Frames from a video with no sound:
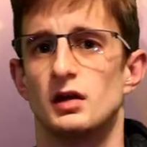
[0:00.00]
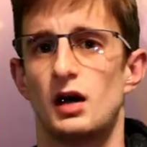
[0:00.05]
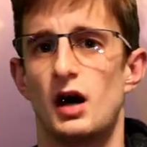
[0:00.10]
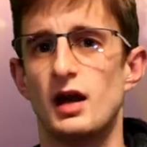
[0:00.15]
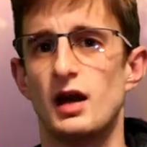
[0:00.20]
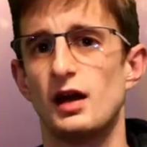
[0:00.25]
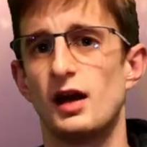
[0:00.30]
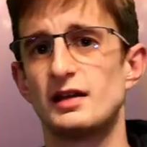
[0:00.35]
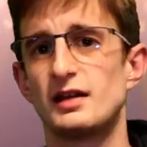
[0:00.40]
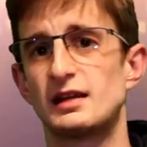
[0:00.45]

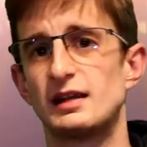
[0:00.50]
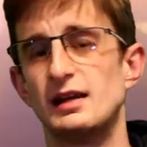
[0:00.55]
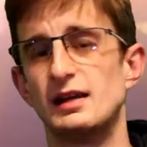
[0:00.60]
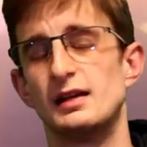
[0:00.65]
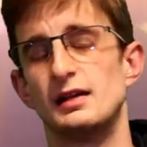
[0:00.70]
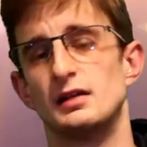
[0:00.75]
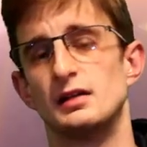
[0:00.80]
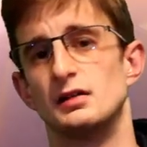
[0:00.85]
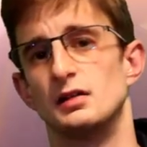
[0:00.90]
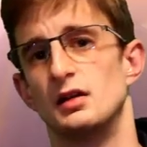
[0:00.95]
I like
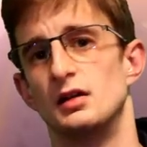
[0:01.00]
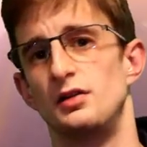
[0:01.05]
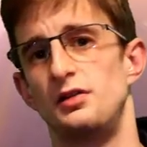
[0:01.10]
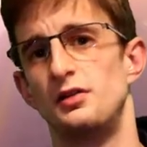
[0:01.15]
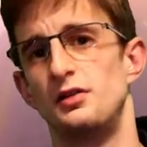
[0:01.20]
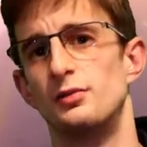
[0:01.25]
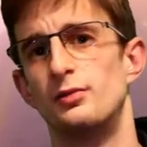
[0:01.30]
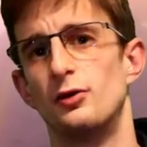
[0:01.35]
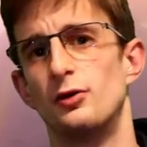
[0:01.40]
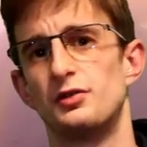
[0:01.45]
it,
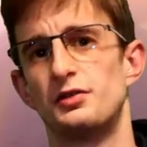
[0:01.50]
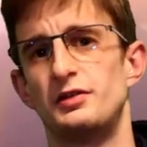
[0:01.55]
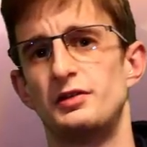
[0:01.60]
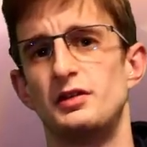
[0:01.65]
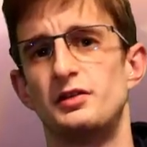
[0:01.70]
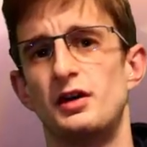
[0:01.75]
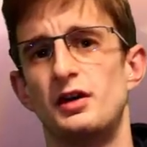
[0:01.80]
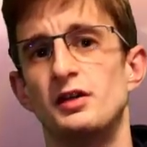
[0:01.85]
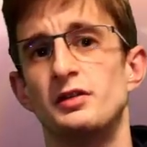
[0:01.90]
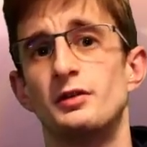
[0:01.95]
the monster
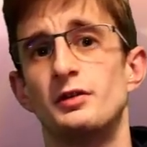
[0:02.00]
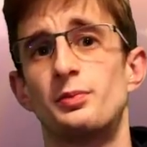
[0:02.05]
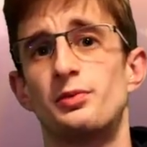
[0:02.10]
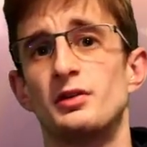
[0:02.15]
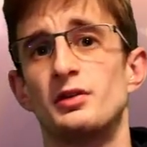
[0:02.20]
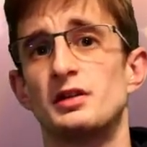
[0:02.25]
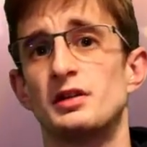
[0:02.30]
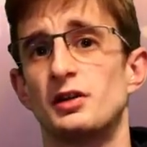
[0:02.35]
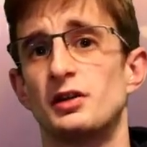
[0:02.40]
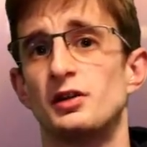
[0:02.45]
designs are
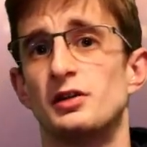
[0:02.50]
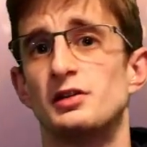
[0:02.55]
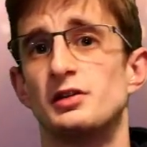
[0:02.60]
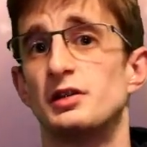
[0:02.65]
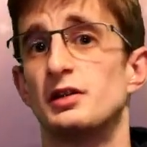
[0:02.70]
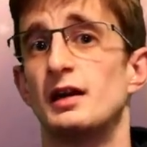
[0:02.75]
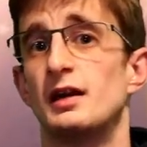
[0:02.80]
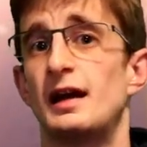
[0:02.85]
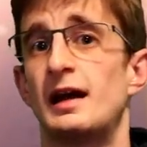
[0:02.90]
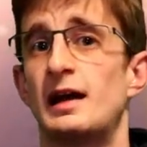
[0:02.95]
pretty good,
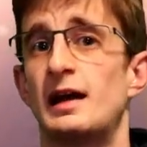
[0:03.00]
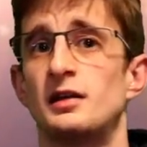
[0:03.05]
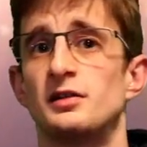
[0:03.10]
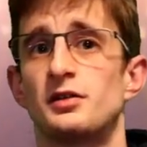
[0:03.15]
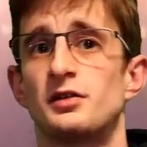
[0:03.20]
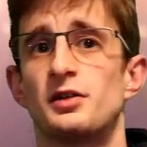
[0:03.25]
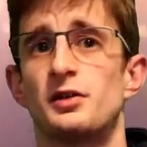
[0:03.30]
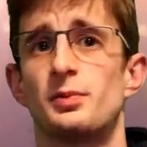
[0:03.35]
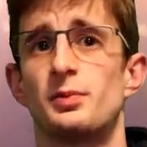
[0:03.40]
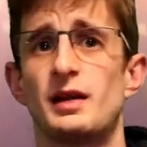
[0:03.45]
and
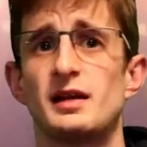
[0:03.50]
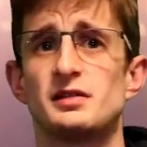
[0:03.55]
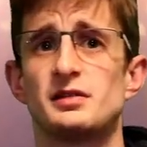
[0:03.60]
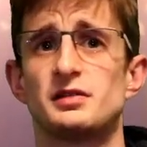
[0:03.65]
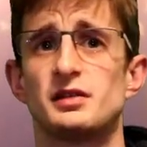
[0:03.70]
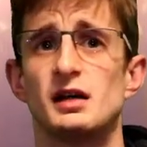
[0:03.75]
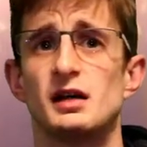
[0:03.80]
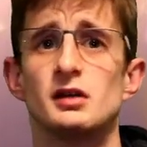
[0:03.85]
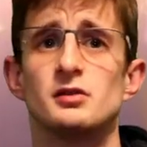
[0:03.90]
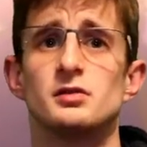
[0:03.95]
the
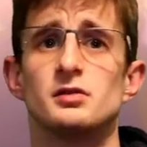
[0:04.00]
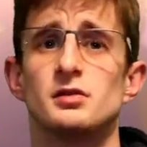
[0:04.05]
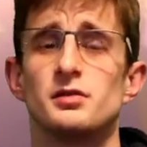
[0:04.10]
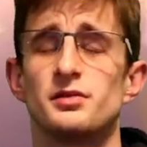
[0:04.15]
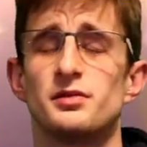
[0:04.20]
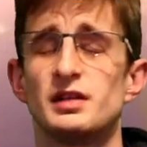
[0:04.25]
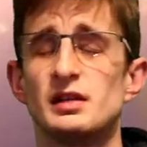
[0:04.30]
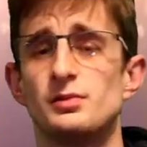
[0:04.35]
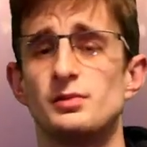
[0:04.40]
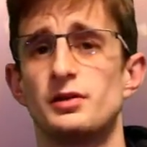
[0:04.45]
playstyle
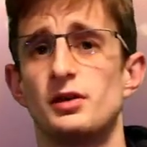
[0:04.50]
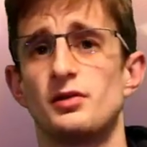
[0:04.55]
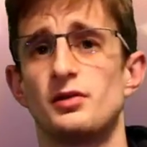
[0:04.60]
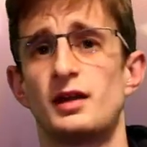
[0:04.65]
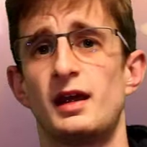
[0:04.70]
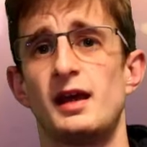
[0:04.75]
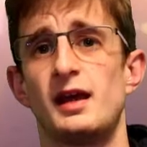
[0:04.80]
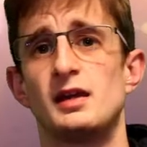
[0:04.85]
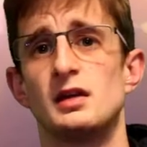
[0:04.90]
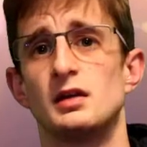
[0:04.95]
seems
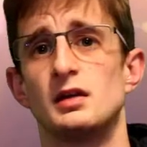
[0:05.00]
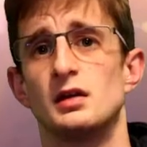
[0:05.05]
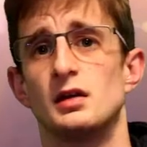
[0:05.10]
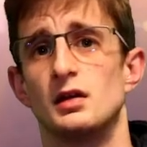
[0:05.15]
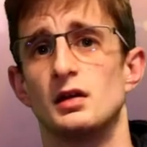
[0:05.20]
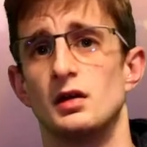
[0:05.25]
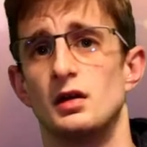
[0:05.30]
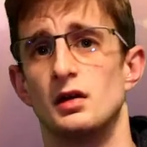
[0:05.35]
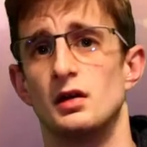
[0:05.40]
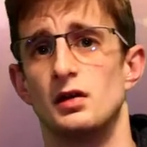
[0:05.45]
okay.
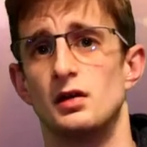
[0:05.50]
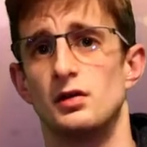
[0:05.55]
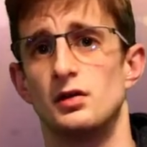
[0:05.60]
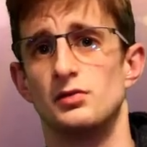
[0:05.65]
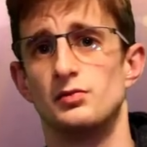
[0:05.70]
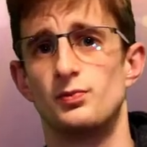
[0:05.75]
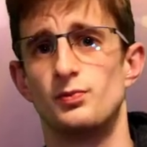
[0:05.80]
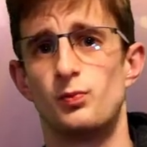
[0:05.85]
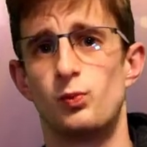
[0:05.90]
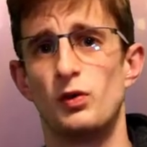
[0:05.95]

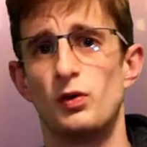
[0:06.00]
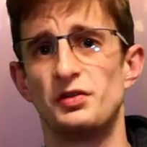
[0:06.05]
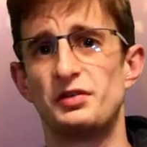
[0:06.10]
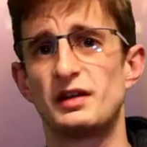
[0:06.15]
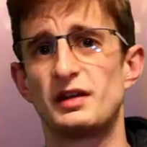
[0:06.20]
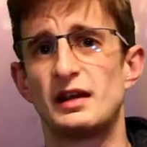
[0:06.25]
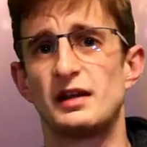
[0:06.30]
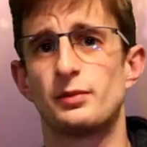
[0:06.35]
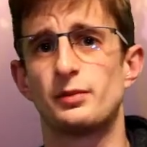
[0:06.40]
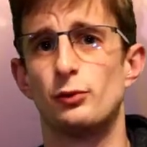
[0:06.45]
Once
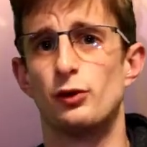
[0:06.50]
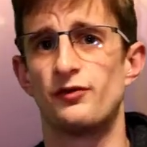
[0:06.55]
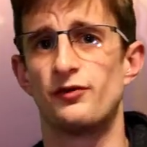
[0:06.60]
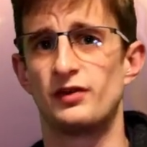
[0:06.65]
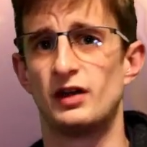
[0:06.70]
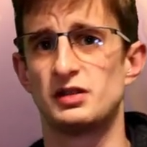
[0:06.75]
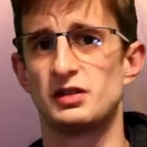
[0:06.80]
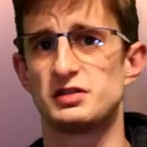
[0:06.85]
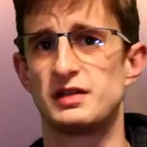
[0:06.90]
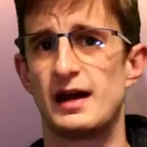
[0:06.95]
it gets more
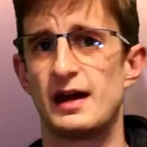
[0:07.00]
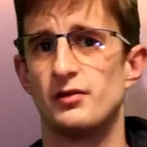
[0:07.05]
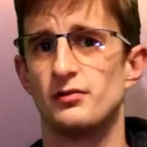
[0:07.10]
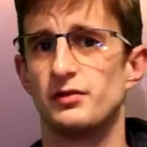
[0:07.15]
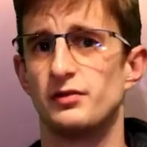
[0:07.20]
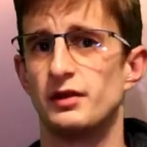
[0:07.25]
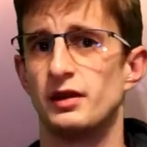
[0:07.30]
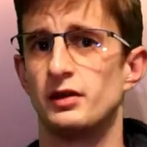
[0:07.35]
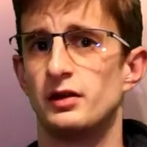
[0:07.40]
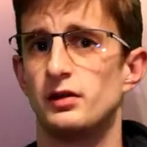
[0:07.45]
fleshed
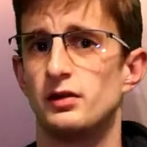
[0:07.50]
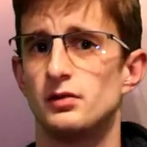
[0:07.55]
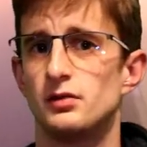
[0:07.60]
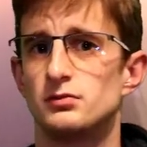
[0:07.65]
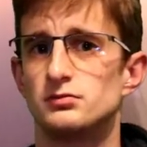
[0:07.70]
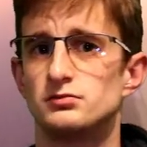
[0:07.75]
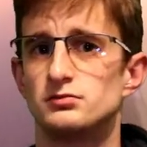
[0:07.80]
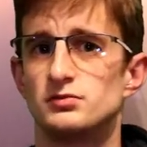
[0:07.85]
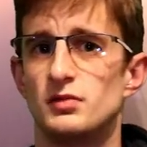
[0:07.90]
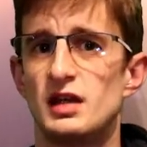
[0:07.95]
out,
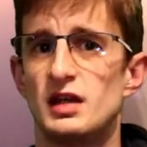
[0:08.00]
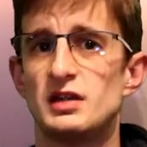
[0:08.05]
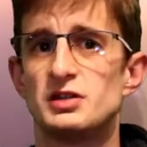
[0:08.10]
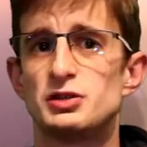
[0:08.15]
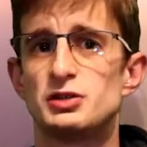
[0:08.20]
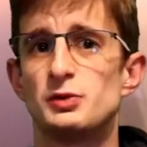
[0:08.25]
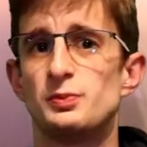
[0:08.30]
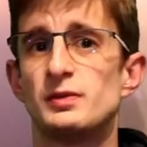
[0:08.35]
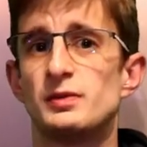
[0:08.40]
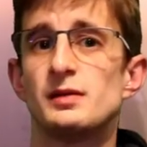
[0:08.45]
then it
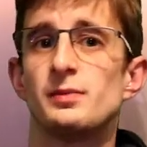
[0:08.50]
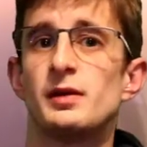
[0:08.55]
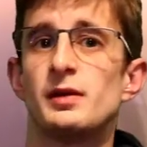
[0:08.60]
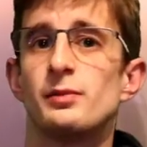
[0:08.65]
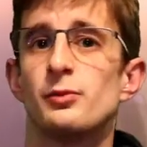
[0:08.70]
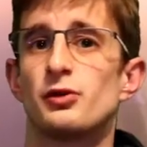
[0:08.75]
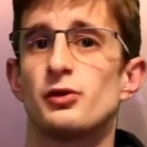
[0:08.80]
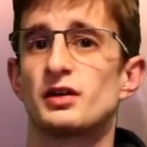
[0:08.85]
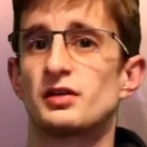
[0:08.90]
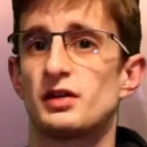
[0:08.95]
should be a
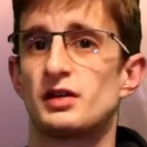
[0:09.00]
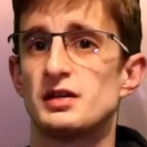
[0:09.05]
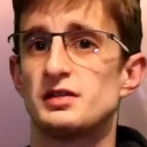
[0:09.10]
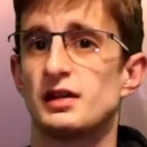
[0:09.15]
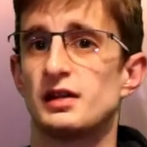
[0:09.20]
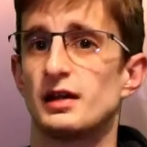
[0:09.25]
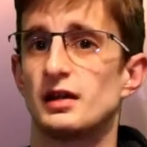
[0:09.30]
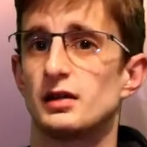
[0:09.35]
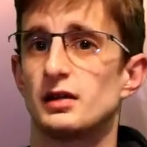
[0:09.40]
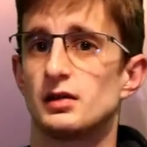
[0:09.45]
bit more
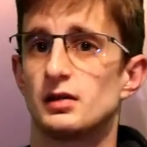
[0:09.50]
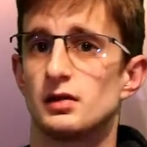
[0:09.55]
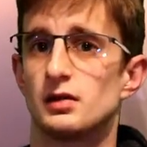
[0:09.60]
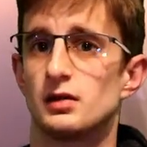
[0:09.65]
exciting.